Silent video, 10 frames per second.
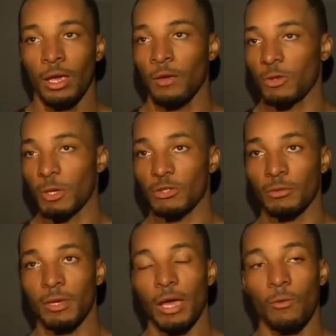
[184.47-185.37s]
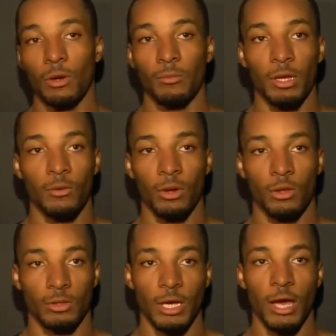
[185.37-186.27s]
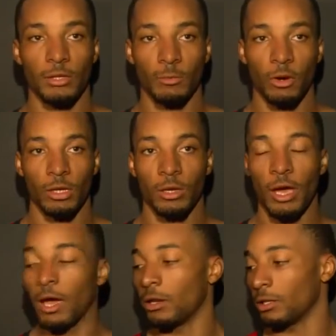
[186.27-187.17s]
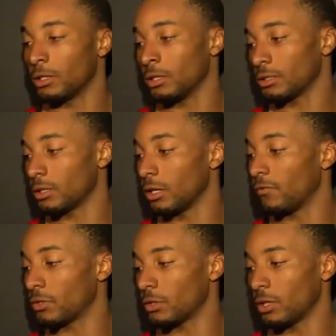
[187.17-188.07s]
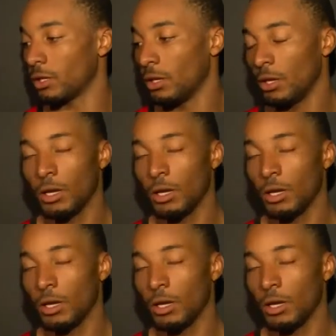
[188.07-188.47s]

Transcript: and especially me, I want to be one of those guys, a marquee guy in, in, this league eventually.